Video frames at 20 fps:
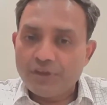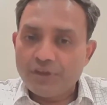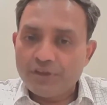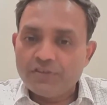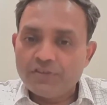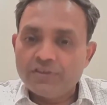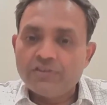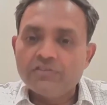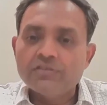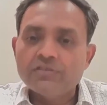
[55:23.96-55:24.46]

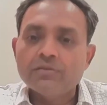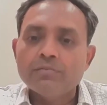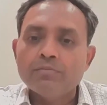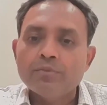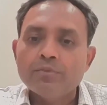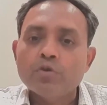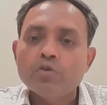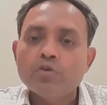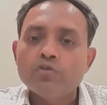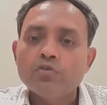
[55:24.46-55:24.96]
phases
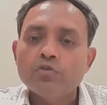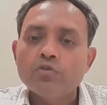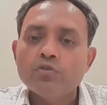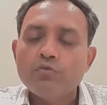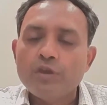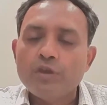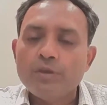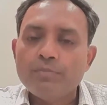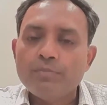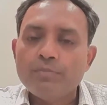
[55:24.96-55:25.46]
because
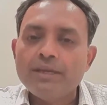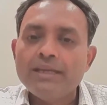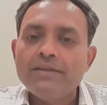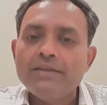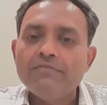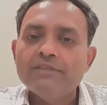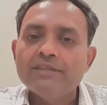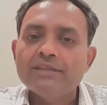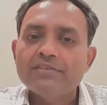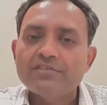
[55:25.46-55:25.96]
we
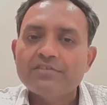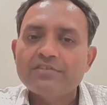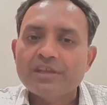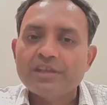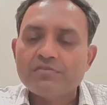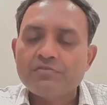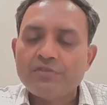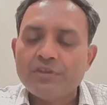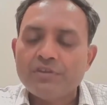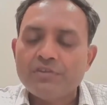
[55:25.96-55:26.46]
believe that
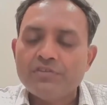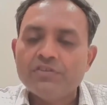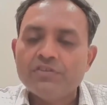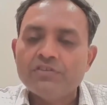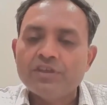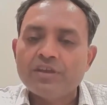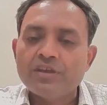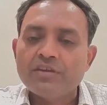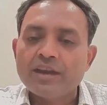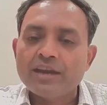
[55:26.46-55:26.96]
such
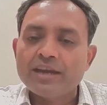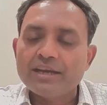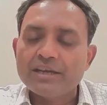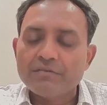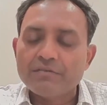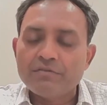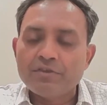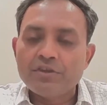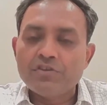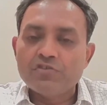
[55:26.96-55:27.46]
phases are
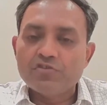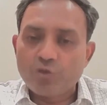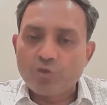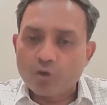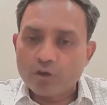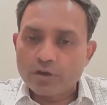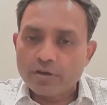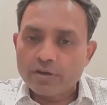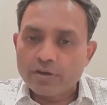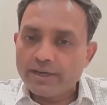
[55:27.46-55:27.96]
relatively
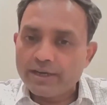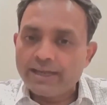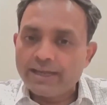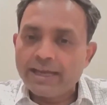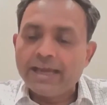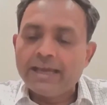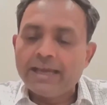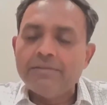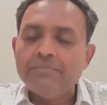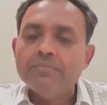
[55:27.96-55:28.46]
shorter
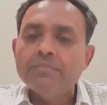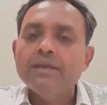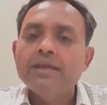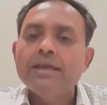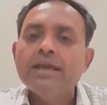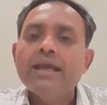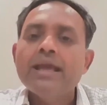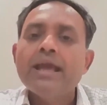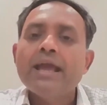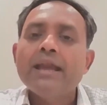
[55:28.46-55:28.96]
in time,
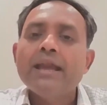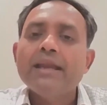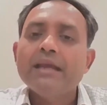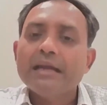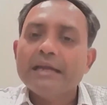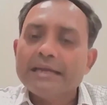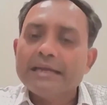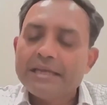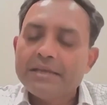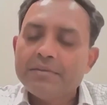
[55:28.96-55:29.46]

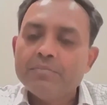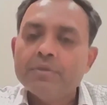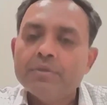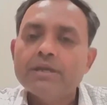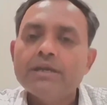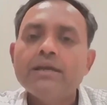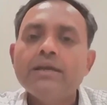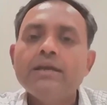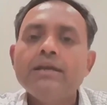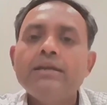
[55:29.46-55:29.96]
and
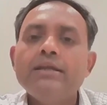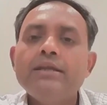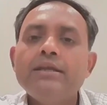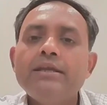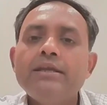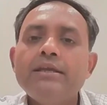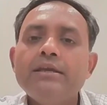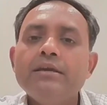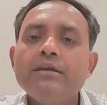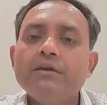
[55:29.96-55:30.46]

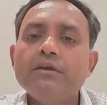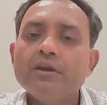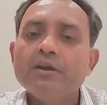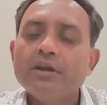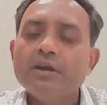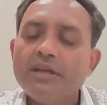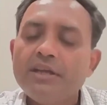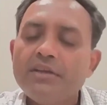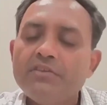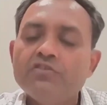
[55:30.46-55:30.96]
ultimately
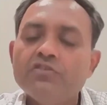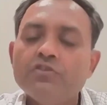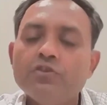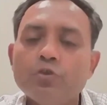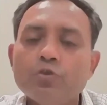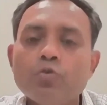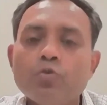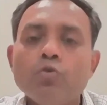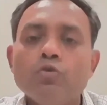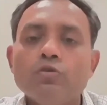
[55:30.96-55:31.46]

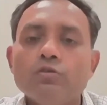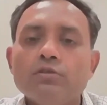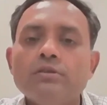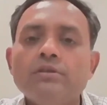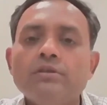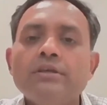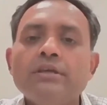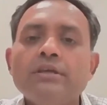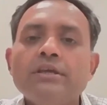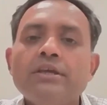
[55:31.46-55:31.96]
earnings
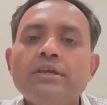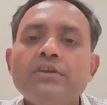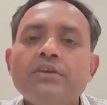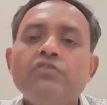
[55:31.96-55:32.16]
growth